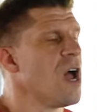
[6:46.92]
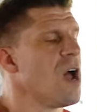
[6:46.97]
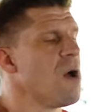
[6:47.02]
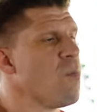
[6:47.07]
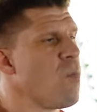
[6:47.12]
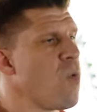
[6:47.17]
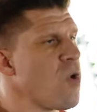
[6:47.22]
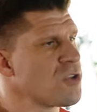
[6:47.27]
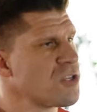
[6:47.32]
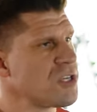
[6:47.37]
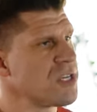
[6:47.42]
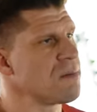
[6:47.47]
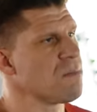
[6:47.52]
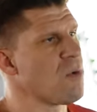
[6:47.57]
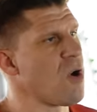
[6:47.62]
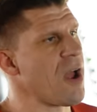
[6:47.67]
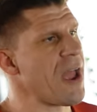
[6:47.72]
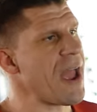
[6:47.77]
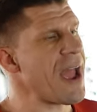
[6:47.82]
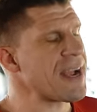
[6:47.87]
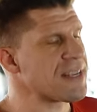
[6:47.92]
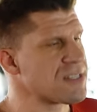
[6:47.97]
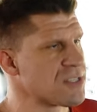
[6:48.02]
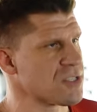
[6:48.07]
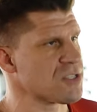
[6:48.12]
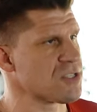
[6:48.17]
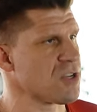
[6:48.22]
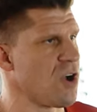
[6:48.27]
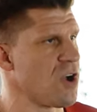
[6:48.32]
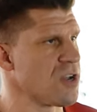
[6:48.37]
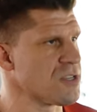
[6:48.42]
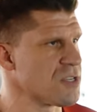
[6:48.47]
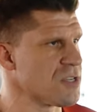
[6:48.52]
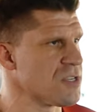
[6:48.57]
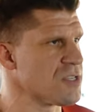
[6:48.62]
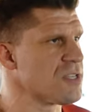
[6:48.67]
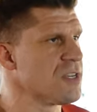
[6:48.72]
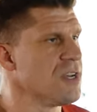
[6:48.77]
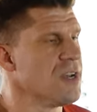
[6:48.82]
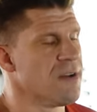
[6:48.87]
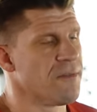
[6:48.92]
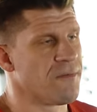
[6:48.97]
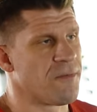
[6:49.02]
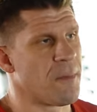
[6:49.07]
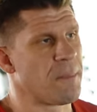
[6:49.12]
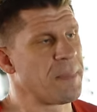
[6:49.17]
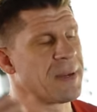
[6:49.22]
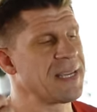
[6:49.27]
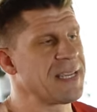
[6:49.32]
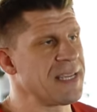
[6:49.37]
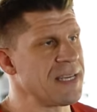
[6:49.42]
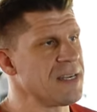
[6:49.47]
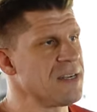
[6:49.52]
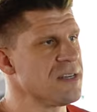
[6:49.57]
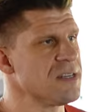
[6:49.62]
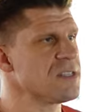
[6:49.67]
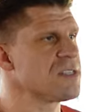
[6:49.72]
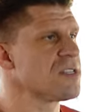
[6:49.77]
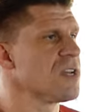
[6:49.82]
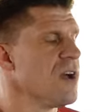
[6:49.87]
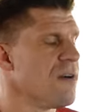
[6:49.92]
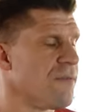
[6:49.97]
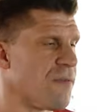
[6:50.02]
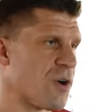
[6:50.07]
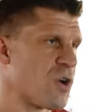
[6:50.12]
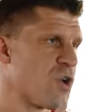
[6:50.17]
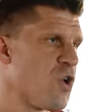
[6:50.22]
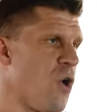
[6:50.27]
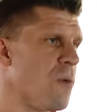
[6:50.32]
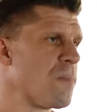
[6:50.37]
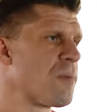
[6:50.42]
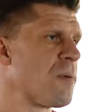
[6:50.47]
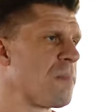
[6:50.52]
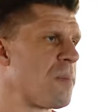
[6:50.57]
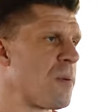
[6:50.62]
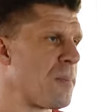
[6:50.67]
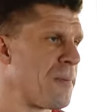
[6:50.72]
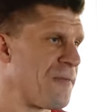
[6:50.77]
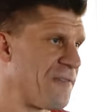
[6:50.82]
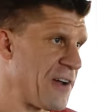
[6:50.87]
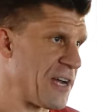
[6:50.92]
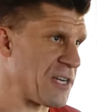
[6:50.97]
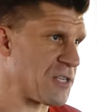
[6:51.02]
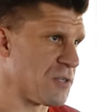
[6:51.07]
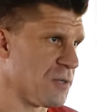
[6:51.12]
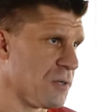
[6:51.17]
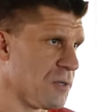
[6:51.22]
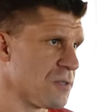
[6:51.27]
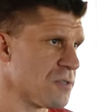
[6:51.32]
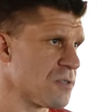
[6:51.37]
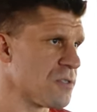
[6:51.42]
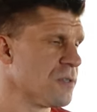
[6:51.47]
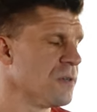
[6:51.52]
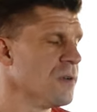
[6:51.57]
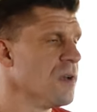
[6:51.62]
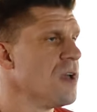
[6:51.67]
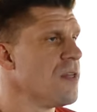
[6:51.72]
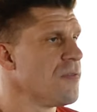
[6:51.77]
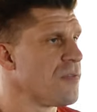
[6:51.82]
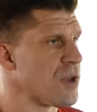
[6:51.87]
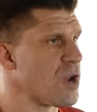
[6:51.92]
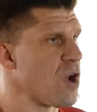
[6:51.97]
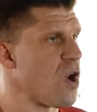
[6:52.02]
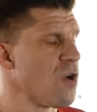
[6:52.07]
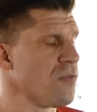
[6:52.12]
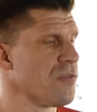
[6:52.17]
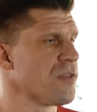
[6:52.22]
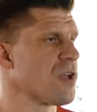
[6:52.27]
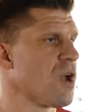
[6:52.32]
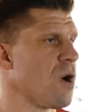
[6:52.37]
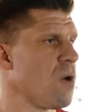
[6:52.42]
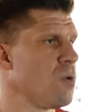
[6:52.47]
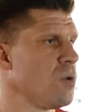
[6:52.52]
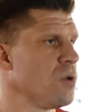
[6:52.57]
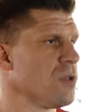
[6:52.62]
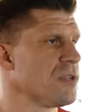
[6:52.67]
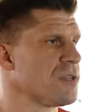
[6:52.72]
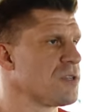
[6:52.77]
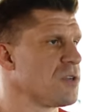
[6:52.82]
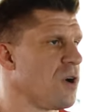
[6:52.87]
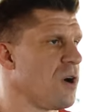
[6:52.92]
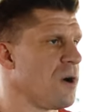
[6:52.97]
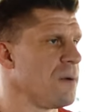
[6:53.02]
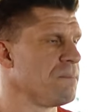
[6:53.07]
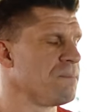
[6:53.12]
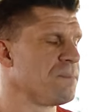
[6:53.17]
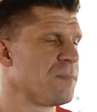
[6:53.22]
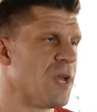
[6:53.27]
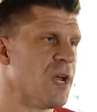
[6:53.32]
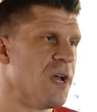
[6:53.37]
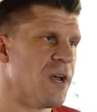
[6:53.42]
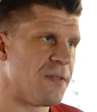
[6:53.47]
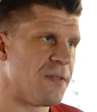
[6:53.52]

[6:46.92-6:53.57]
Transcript: and watching my exercises for beginners, for corporate professionals that are on the go all the time.